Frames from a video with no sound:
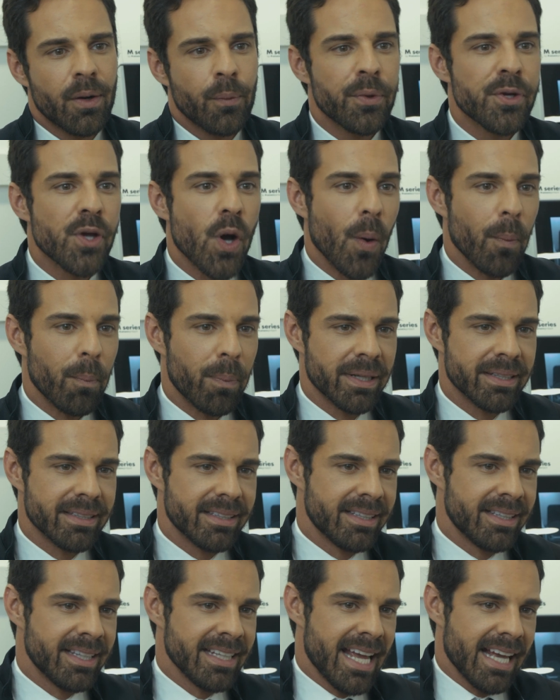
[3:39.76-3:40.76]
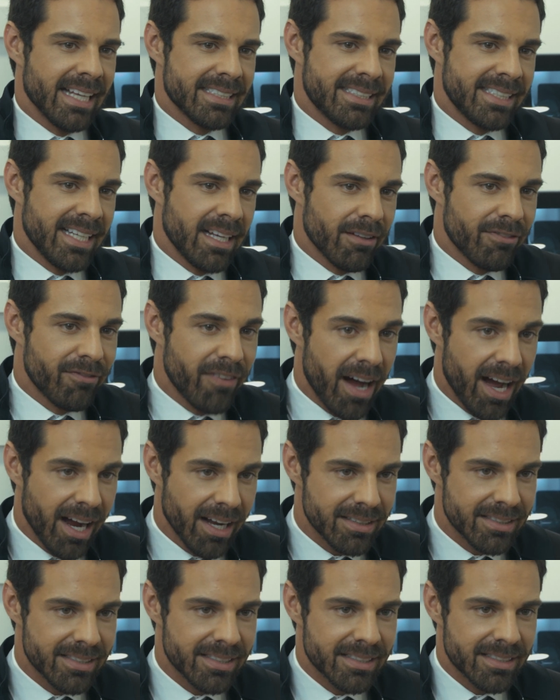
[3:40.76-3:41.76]
We open the STL
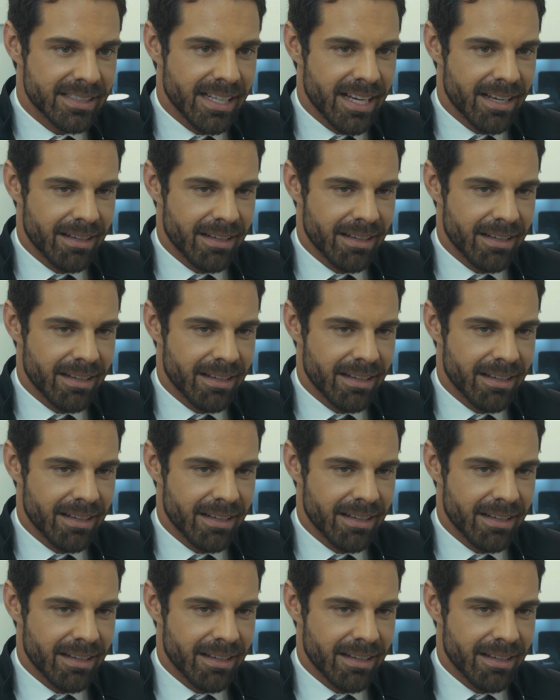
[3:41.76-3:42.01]
files